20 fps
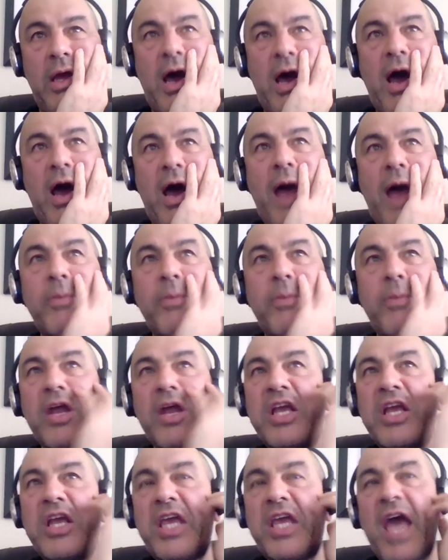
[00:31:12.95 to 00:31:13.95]
I'm going
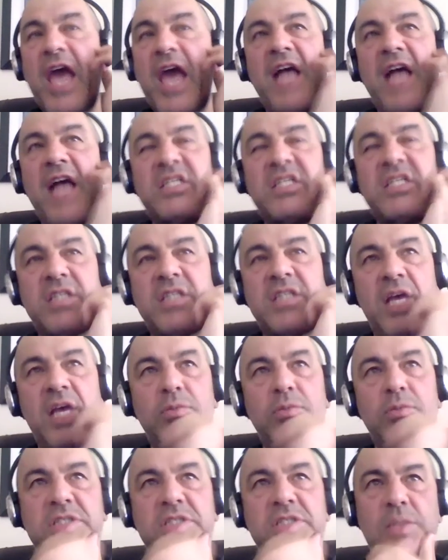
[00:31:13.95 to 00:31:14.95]
to guess it
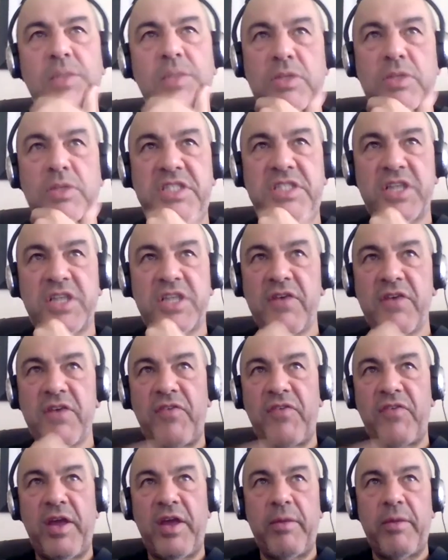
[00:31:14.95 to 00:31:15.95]
was someone
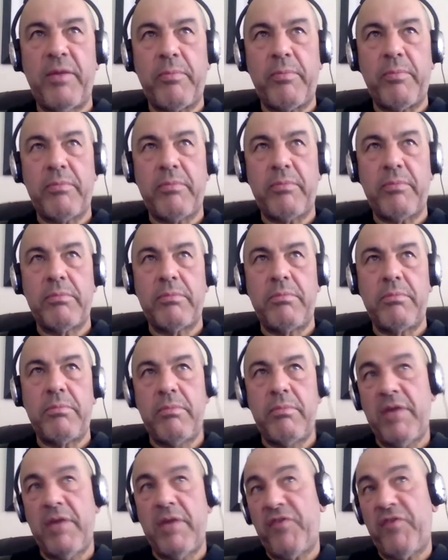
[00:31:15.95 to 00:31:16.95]
serving,
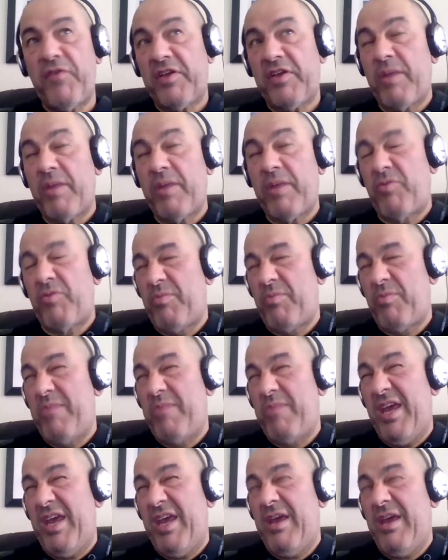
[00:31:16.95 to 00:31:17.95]
if it comes from
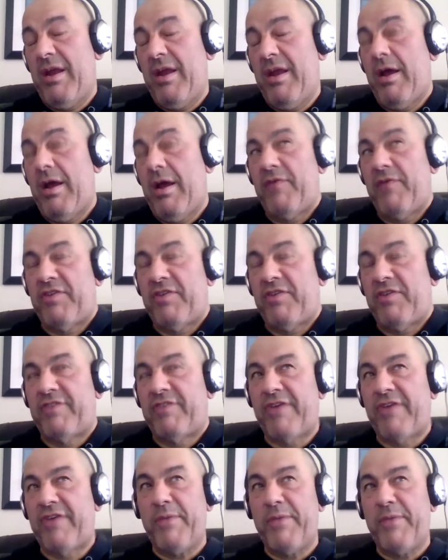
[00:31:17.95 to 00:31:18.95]
me. I've said
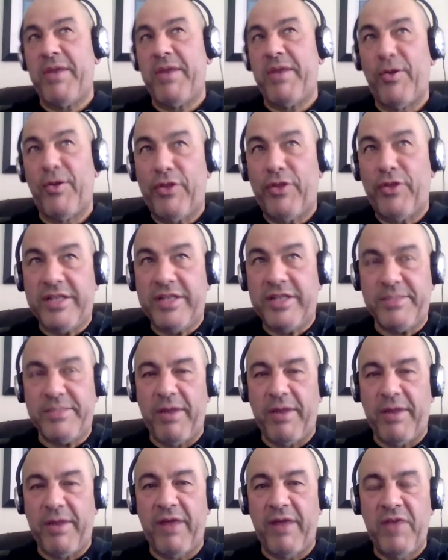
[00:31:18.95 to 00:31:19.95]
so many odd things in
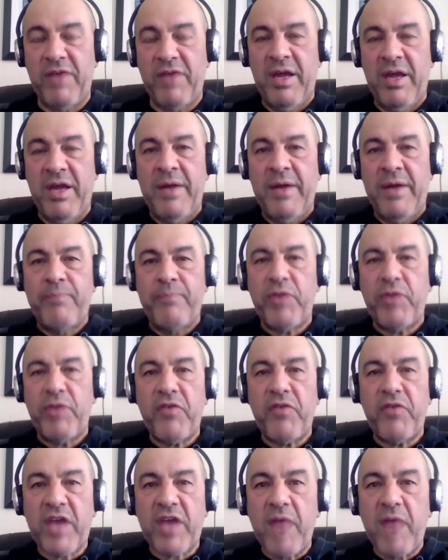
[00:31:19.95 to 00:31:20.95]
my life. If
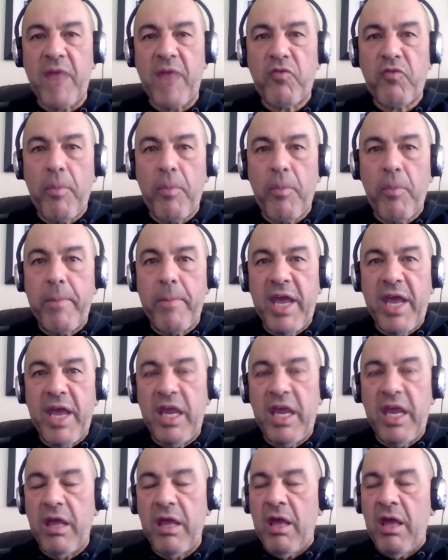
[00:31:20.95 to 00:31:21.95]
it came from
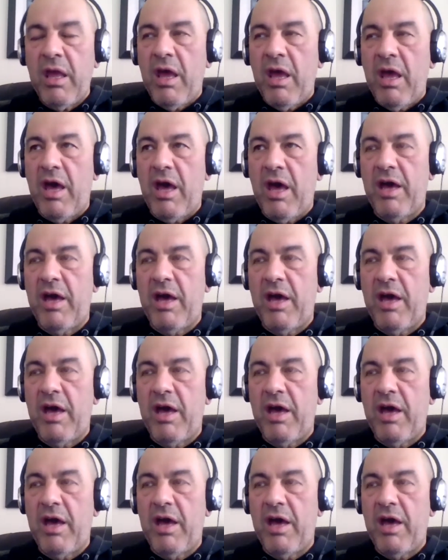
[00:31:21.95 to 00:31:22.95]
me, it was
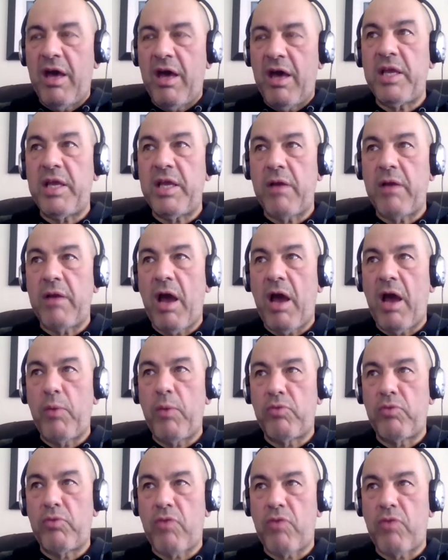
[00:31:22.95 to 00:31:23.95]
probably, I
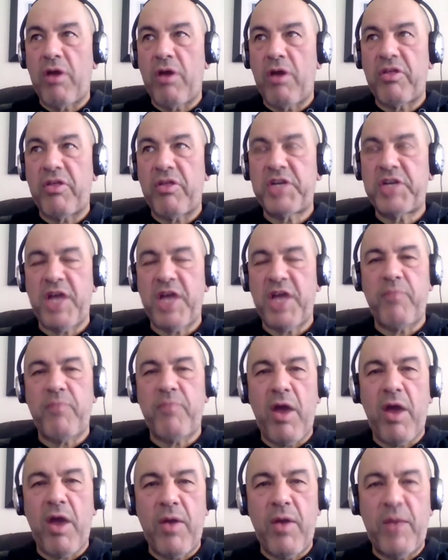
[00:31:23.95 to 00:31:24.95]
would rather shave
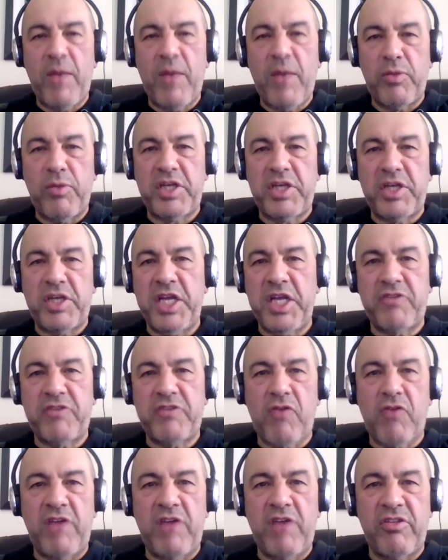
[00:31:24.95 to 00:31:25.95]
my own head with a cheese
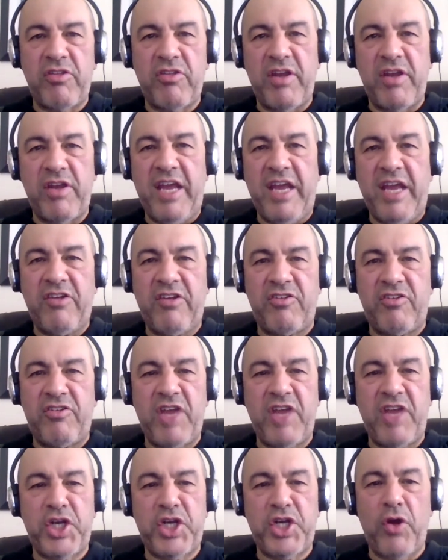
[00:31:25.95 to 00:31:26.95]
grater than eat a
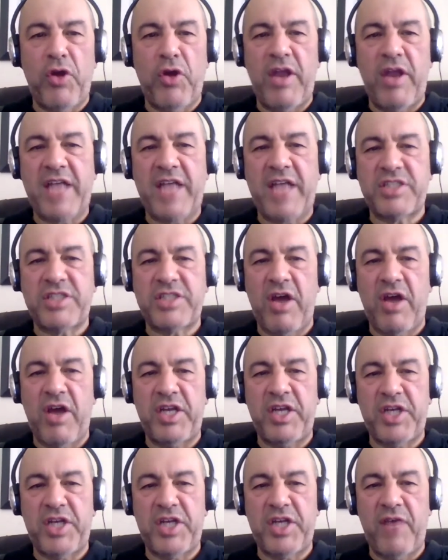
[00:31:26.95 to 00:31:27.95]
dish on Next Iron
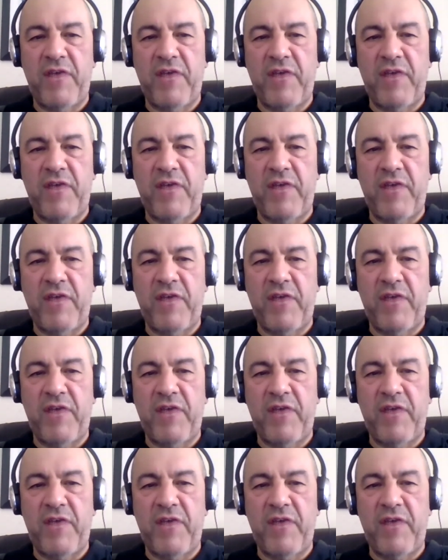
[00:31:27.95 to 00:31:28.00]
Chef.